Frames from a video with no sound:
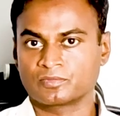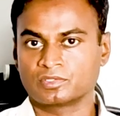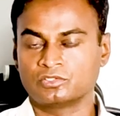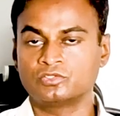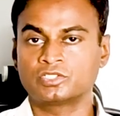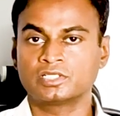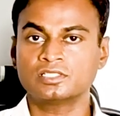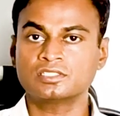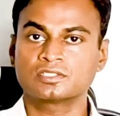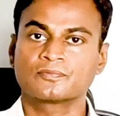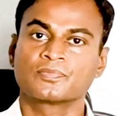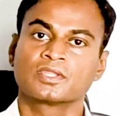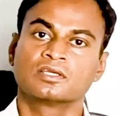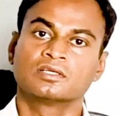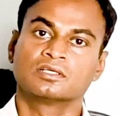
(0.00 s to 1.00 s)
uterus.
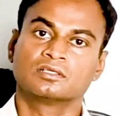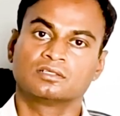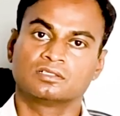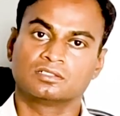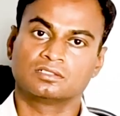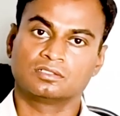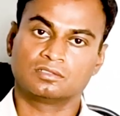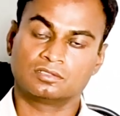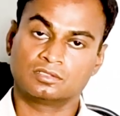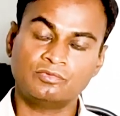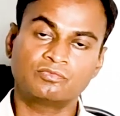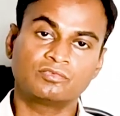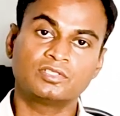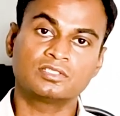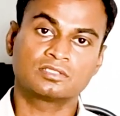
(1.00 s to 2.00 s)

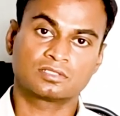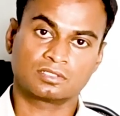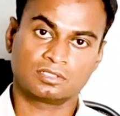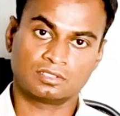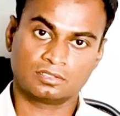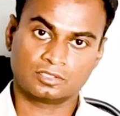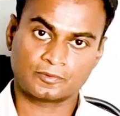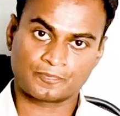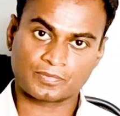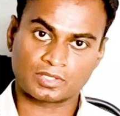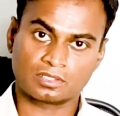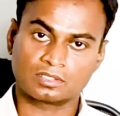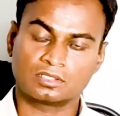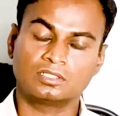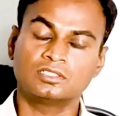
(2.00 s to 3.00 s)
If this
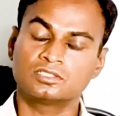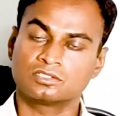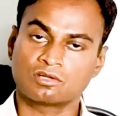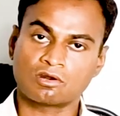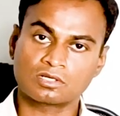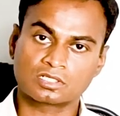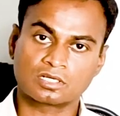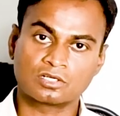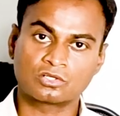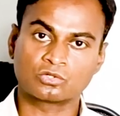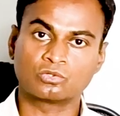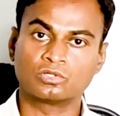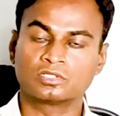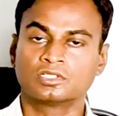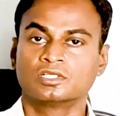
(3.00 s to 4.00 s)
is not
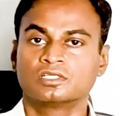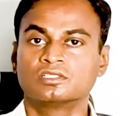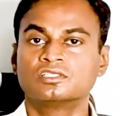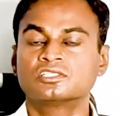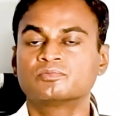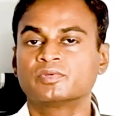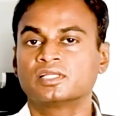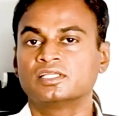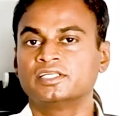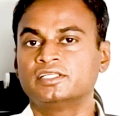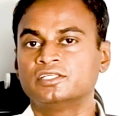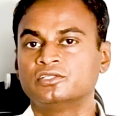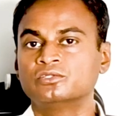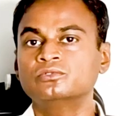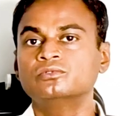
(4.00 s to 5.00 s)
controlled, this may lead
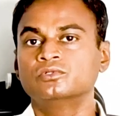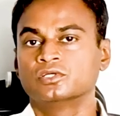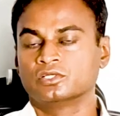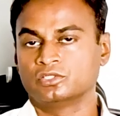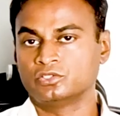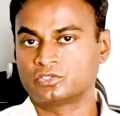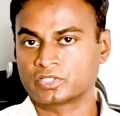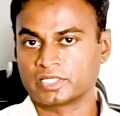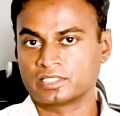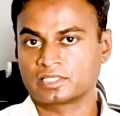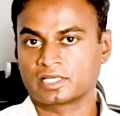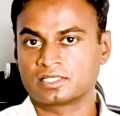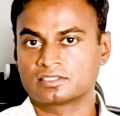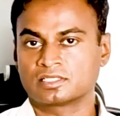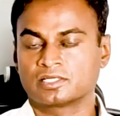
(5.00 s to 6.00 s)
into uterine
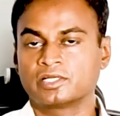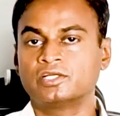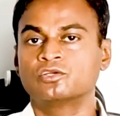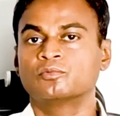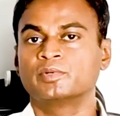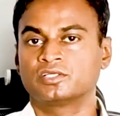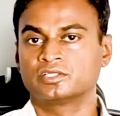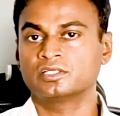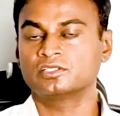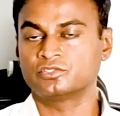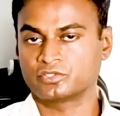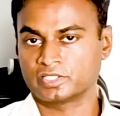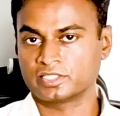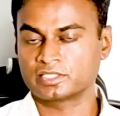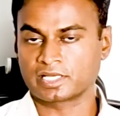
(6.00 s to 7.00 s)
cancer, endometrial
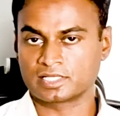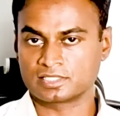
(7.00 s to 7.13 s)
uterine